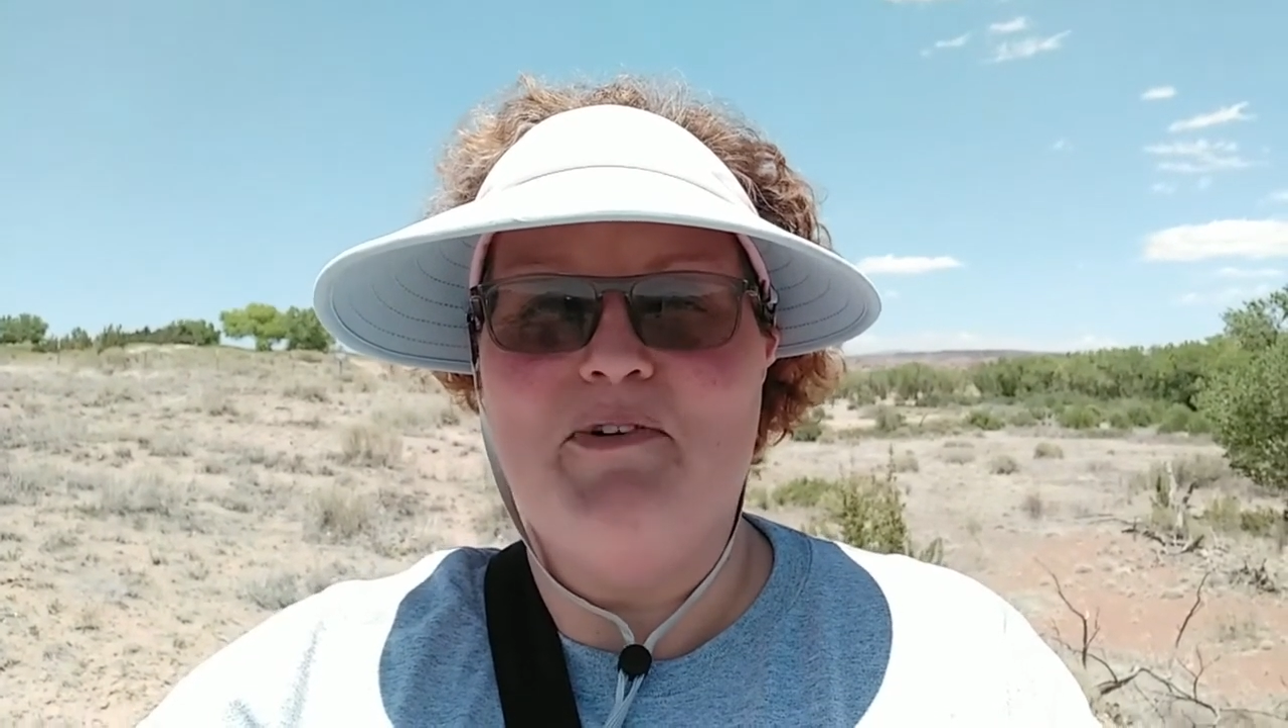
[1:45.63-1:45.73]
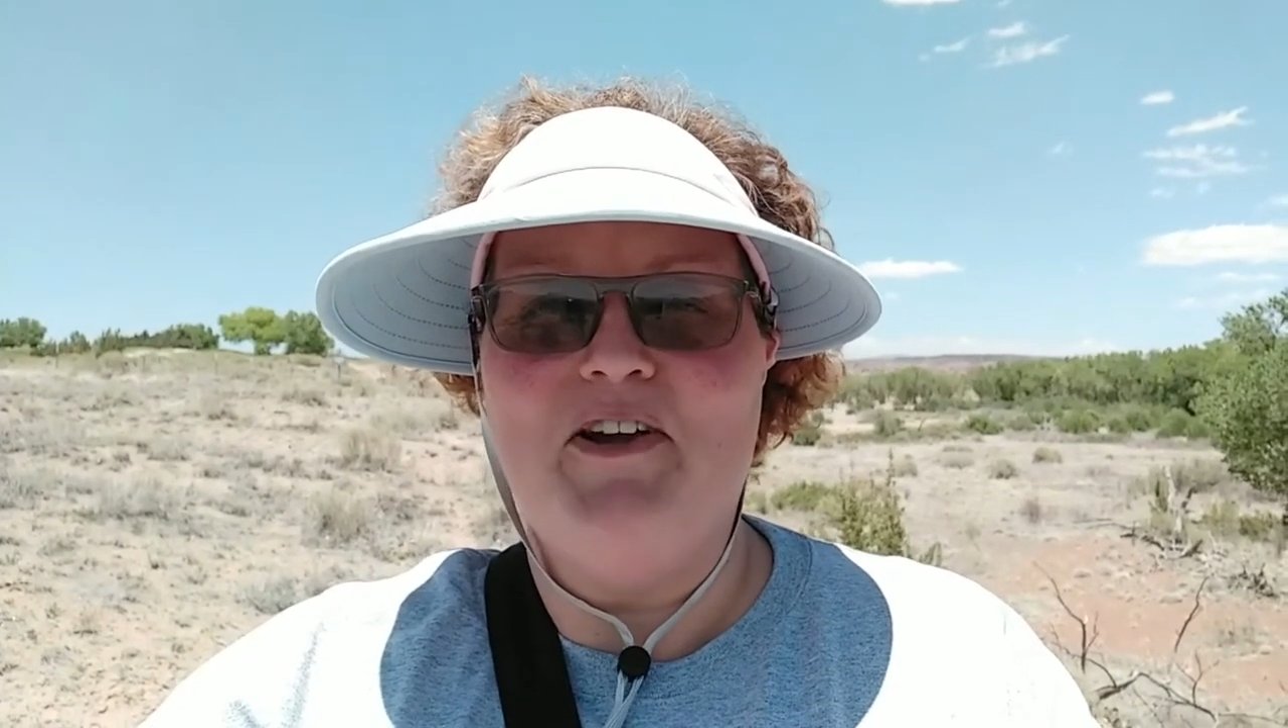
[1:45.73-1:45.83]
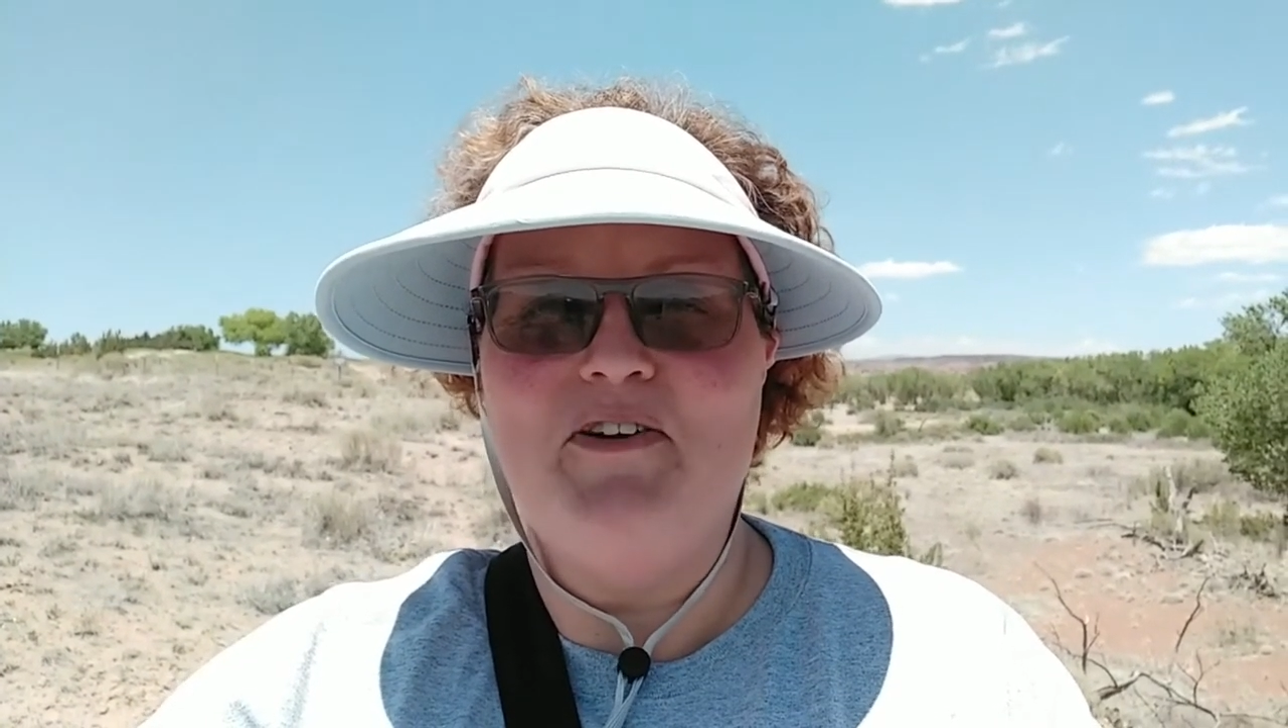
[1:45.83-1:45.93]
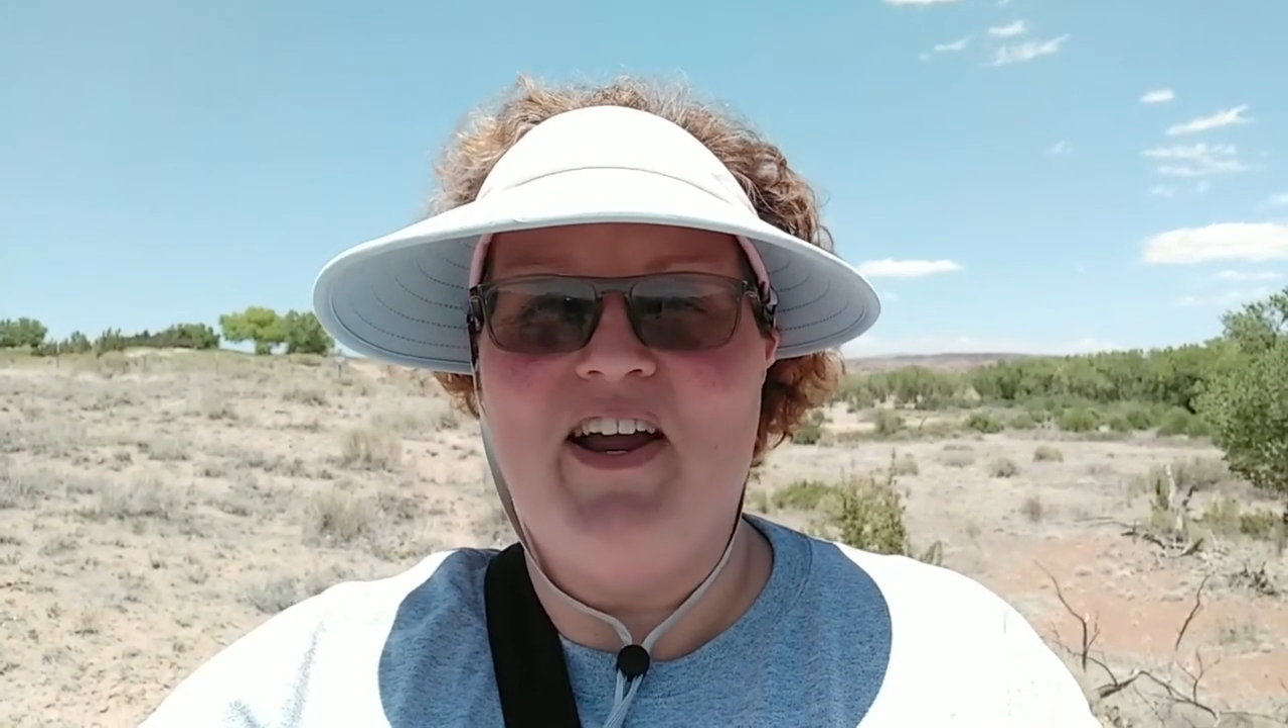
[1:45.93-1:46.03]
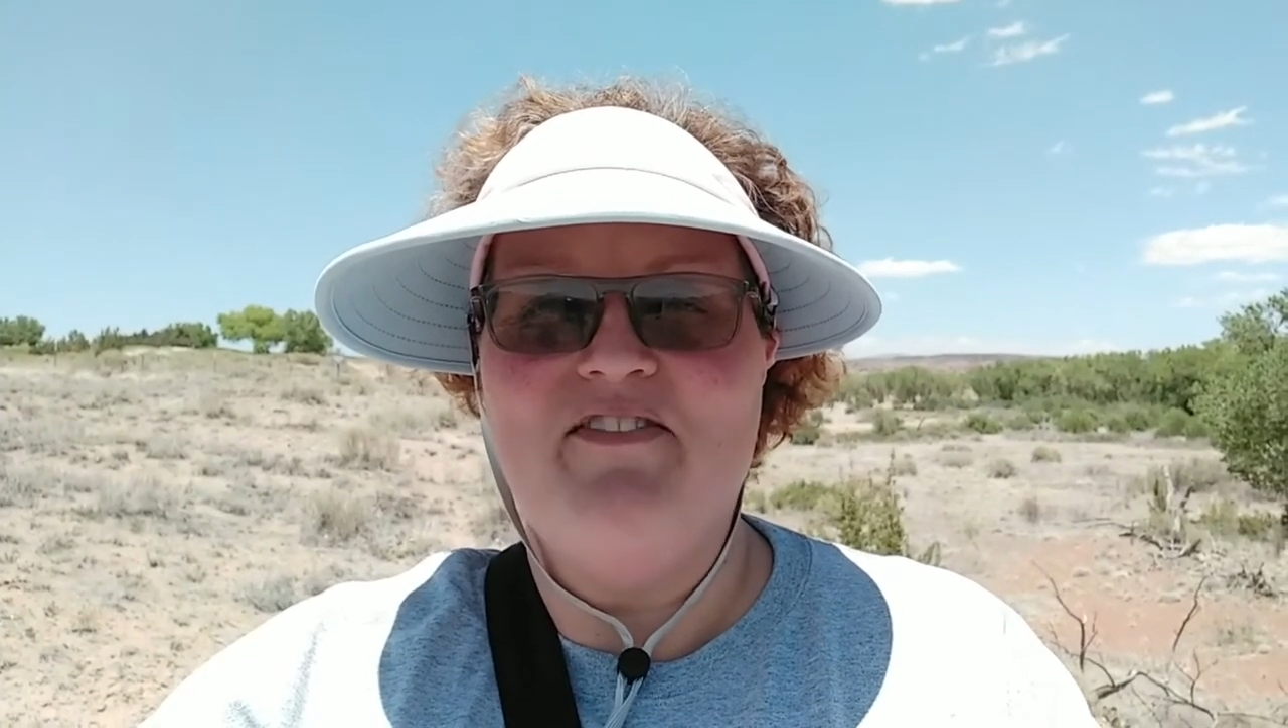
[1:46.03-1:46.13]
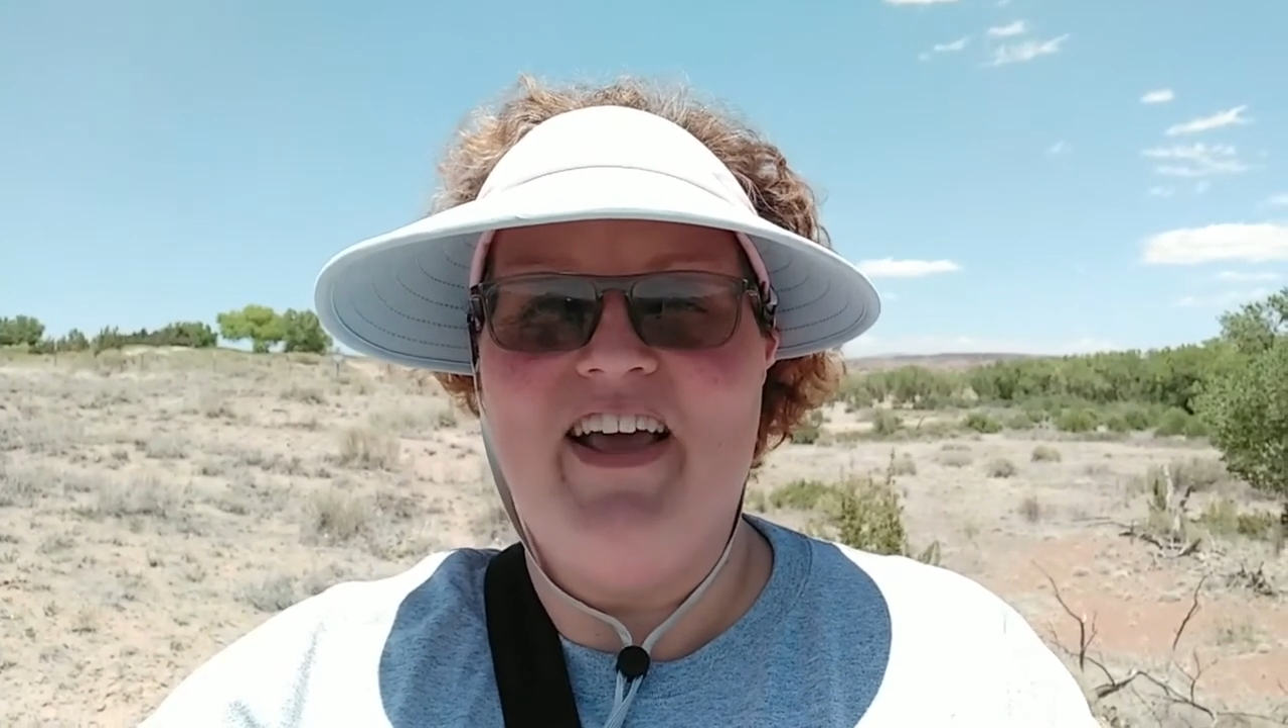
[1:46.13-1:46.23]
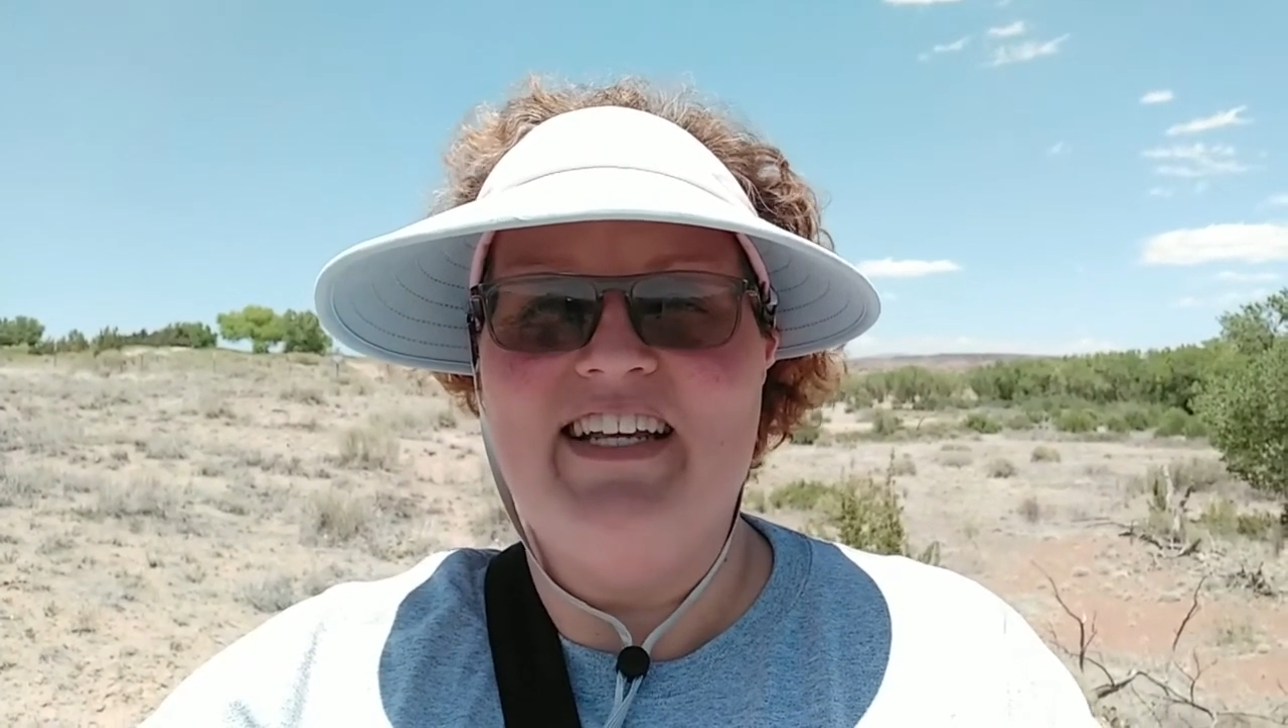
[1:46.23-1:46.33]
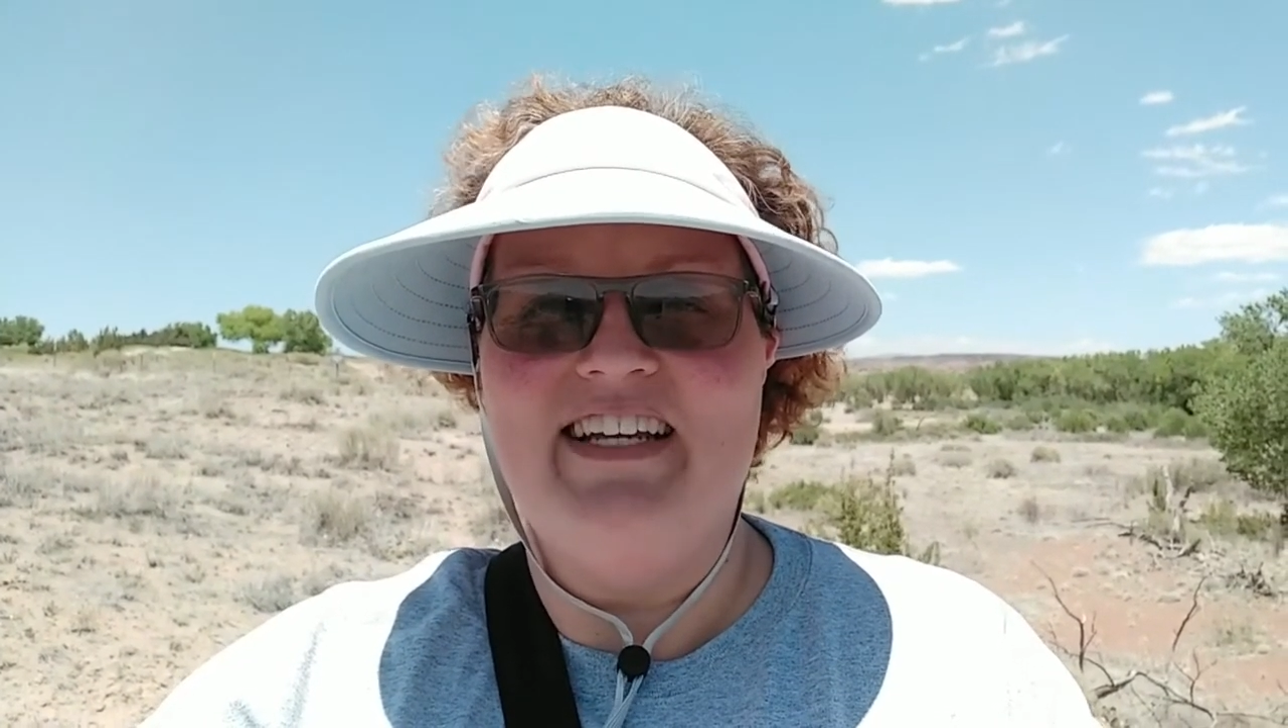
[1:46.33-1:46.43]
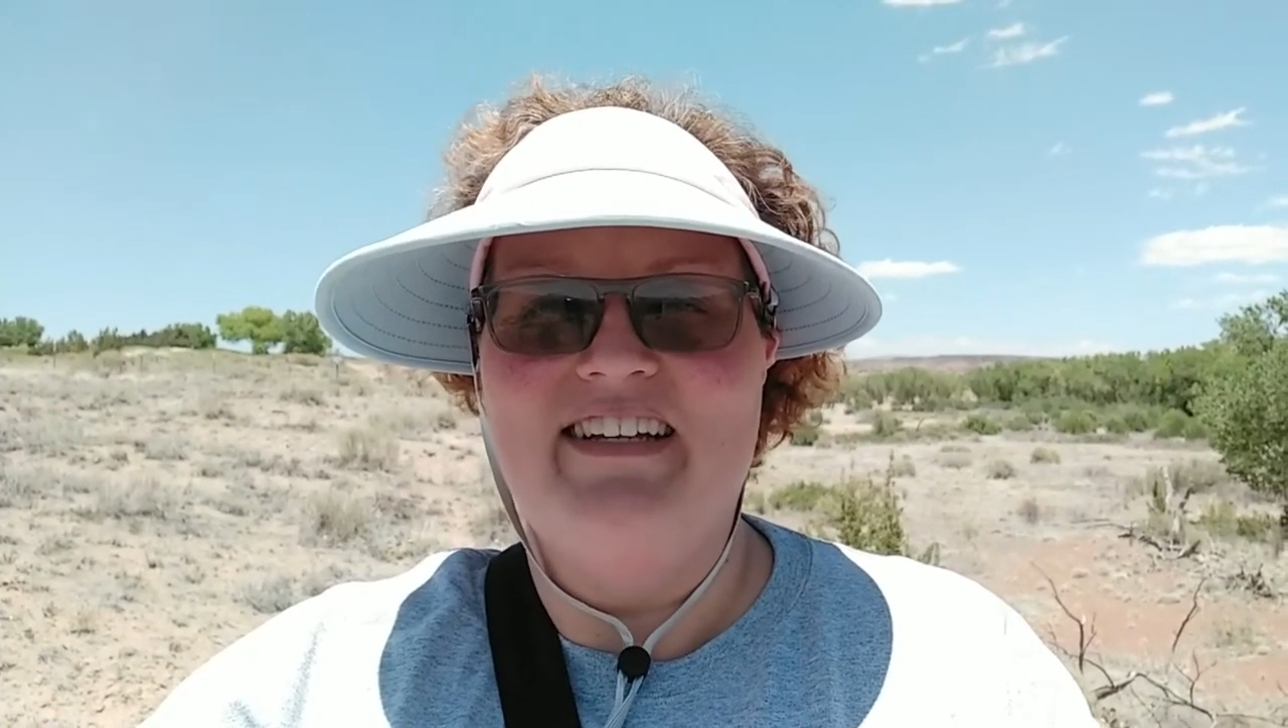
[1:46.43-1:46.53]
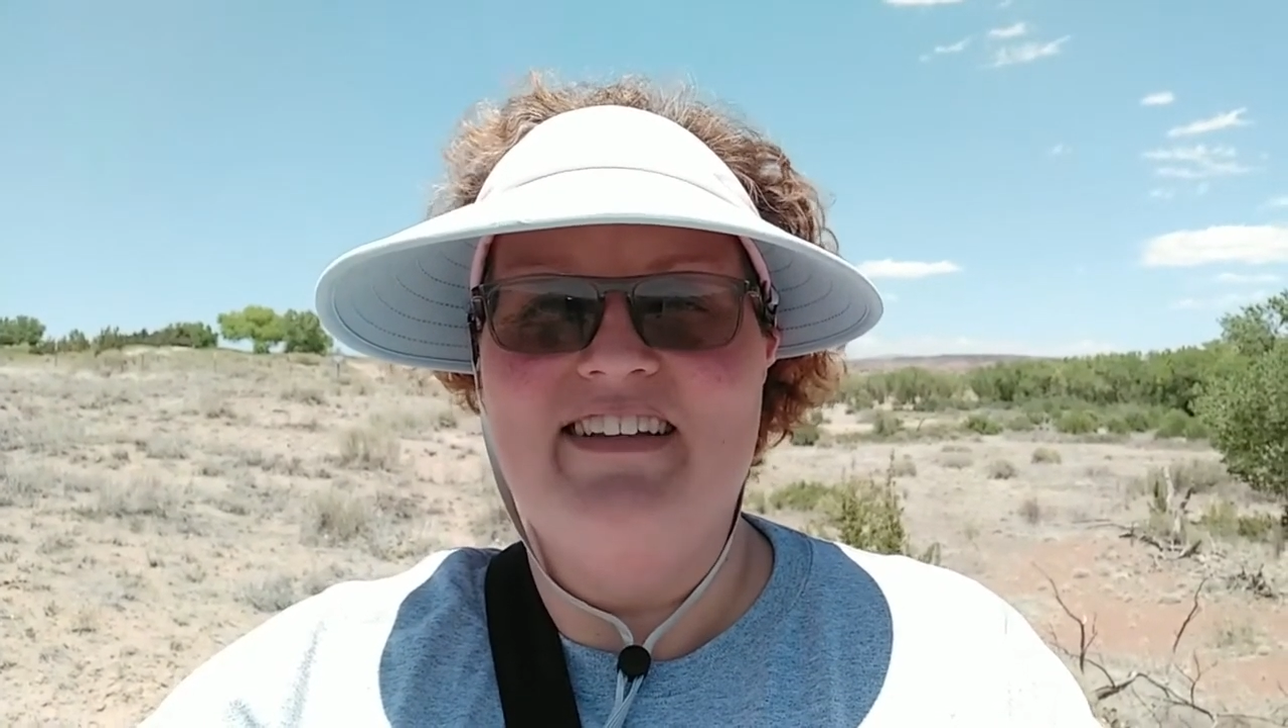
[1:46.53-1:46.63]
Rio Grande
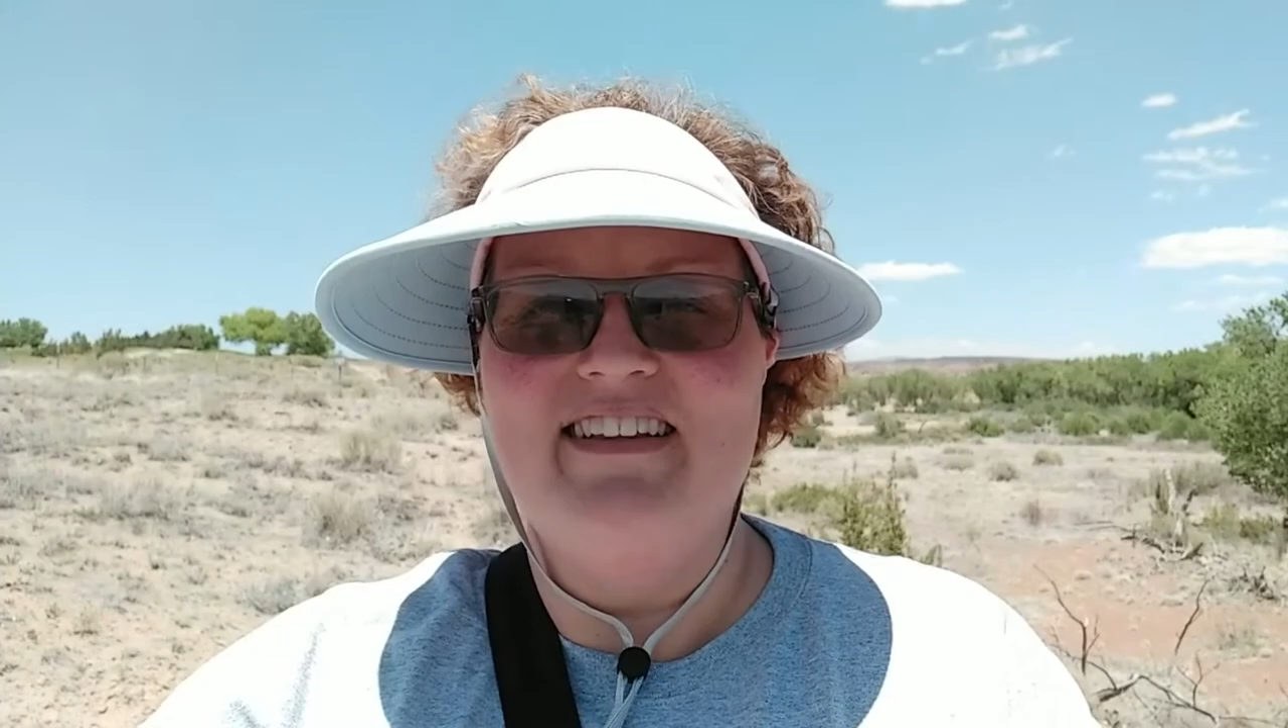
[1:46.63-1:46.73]
Valley.